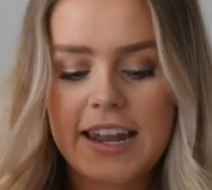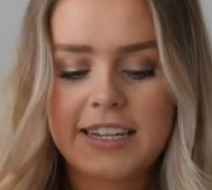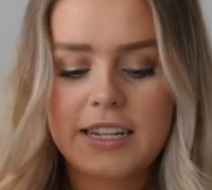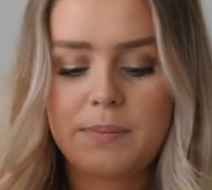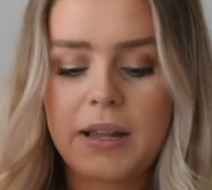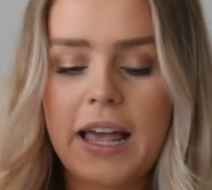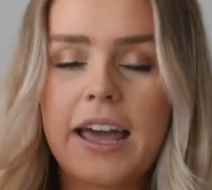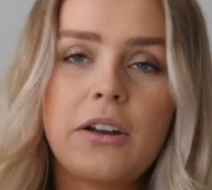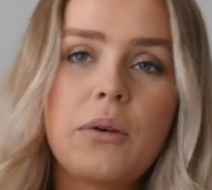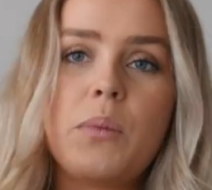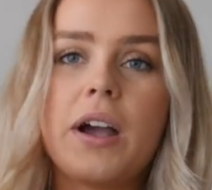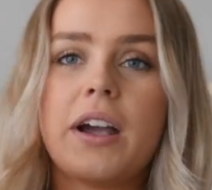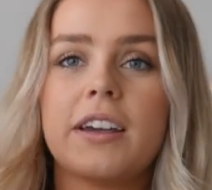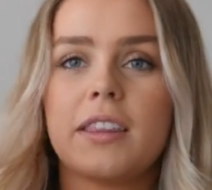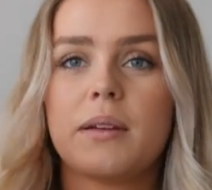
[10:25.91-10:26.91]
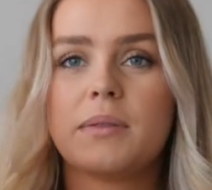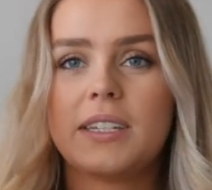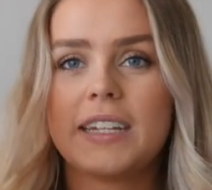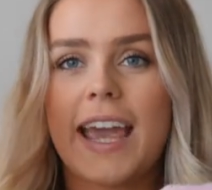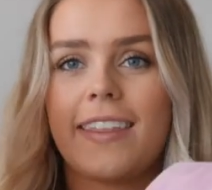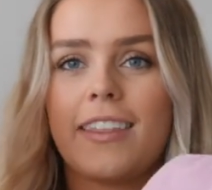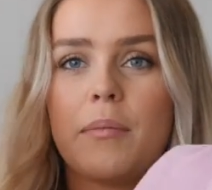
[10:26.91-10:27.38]
I did plan on wearing them
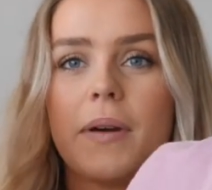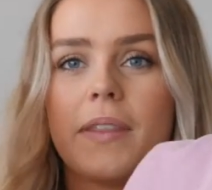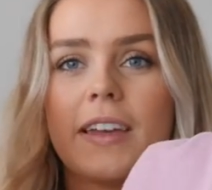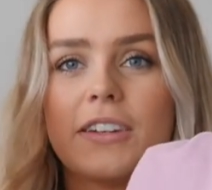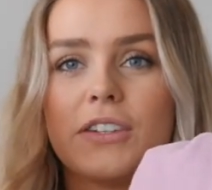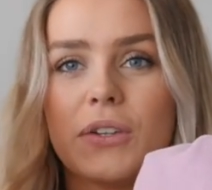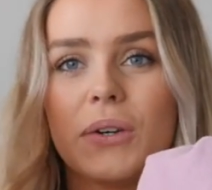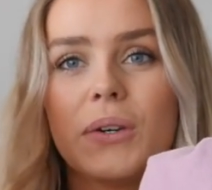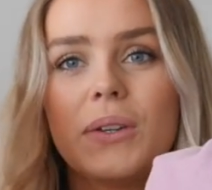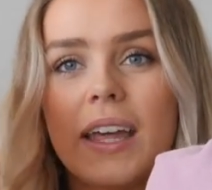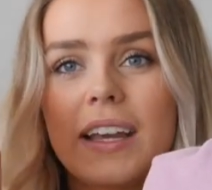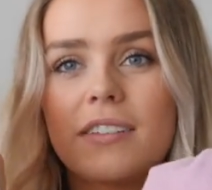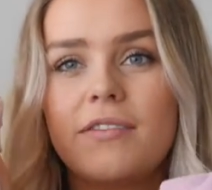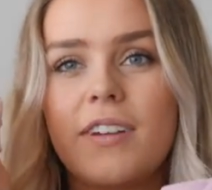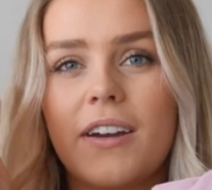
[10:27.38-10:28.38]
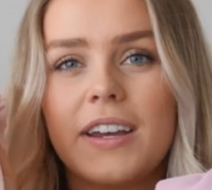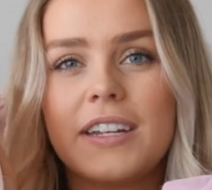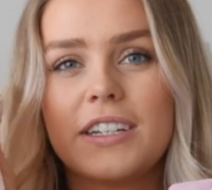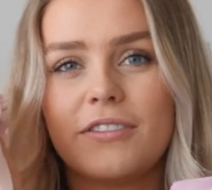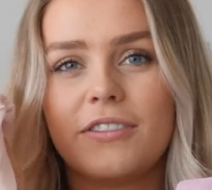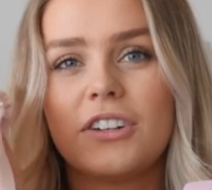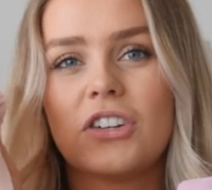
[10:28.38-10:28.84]
together, but they're two like very
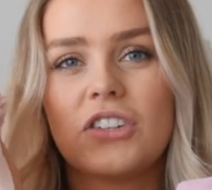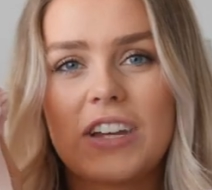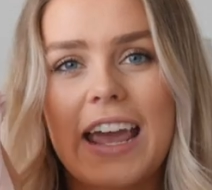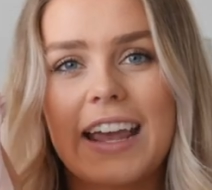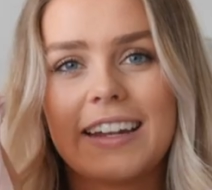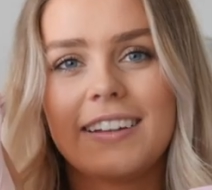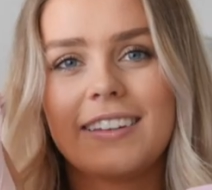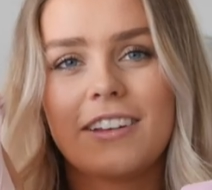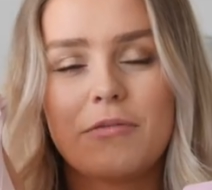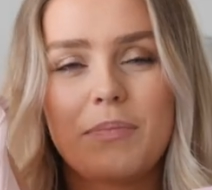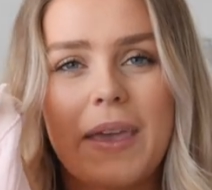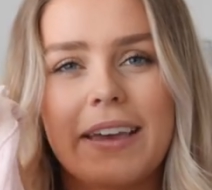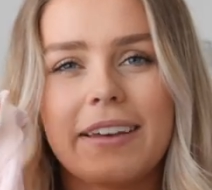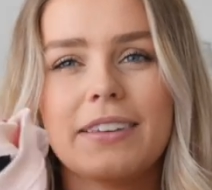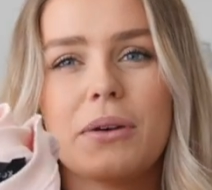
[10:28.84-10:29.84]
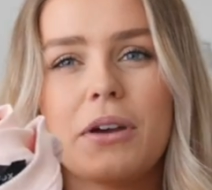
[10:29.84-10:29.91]
different shades of pink,